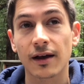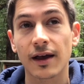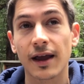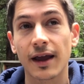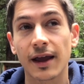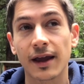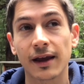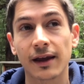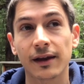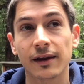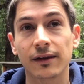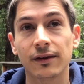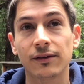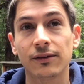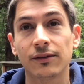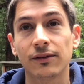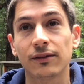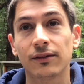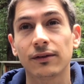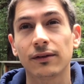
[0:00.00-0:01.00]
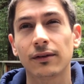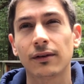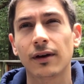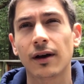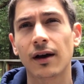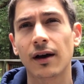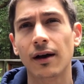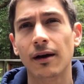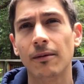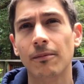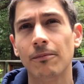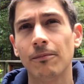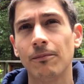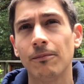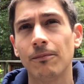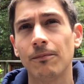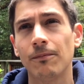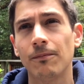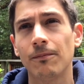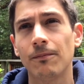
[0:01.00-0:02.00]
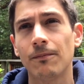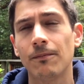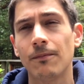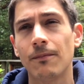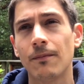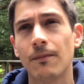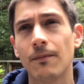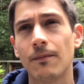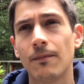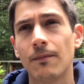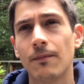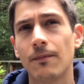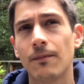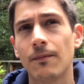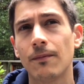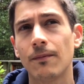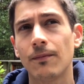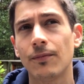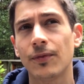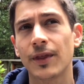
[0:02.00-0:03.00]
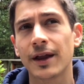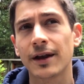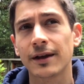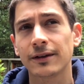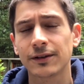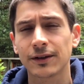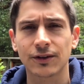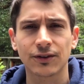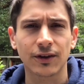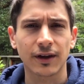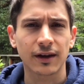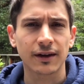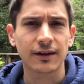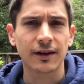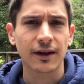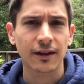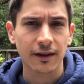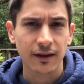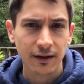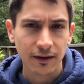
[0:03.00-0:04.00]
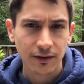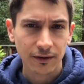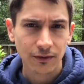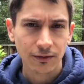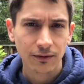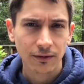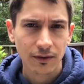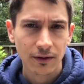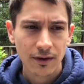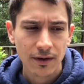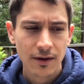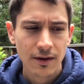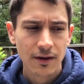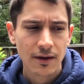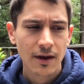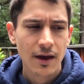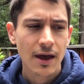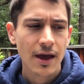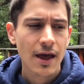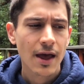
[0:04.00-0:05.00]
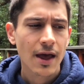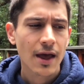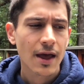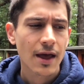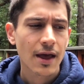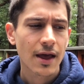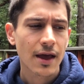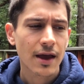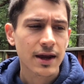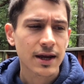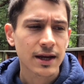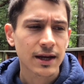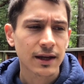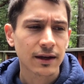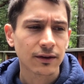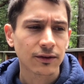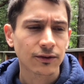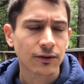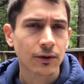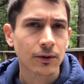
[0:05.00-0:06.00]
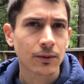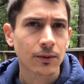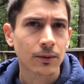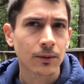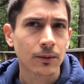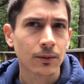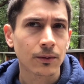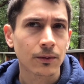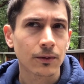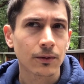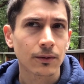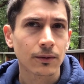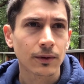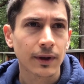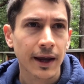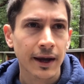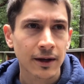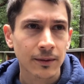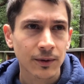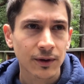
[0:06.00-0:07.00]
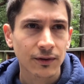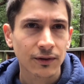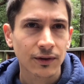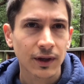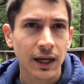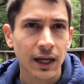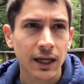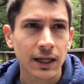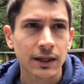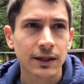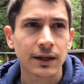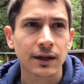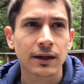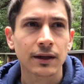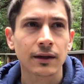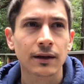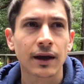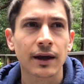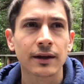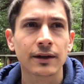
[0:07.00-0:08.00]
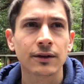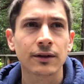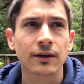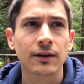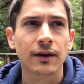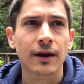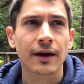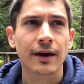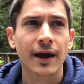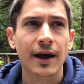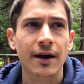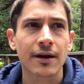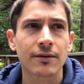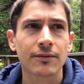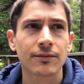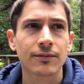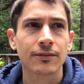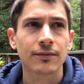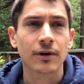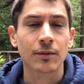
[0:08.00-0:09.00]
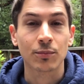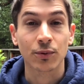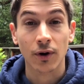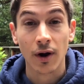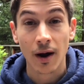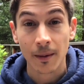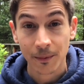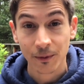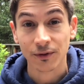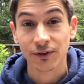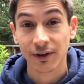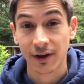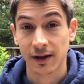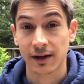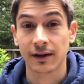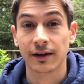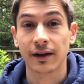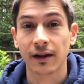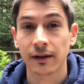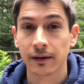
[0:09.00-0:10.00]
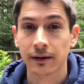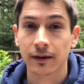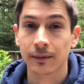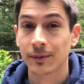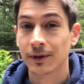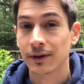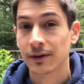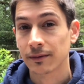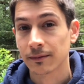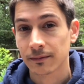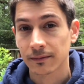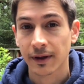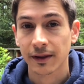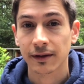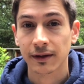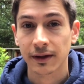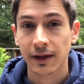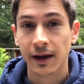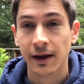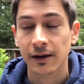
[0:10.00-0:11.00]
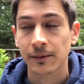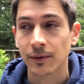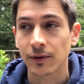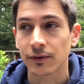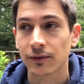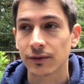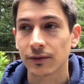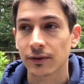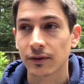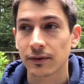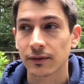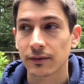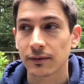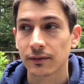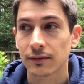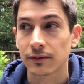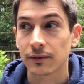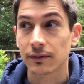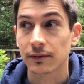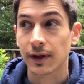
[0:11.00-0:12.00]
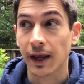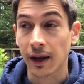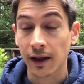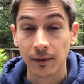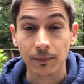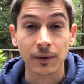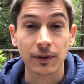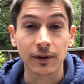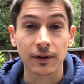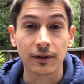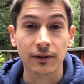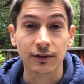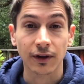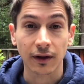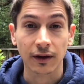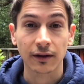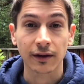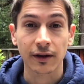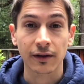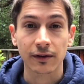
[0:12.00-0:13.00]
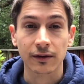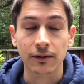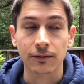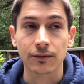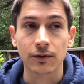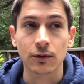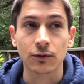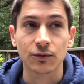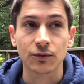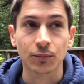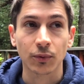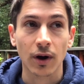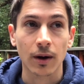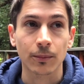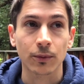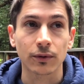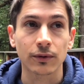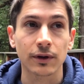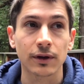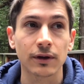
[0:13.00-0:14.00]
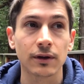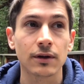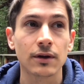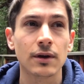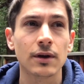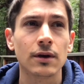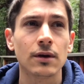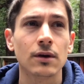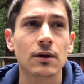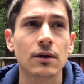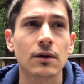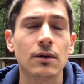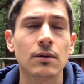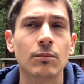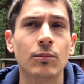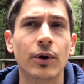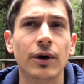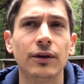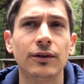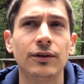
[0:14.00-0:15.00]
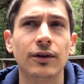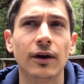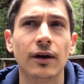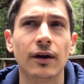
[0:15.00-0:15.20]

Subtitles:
and then I took psychedelics. And so cannabis at 18, I didn't have a proper psychedelic. I mean, I think cannabis can be psychedelic if used properly, but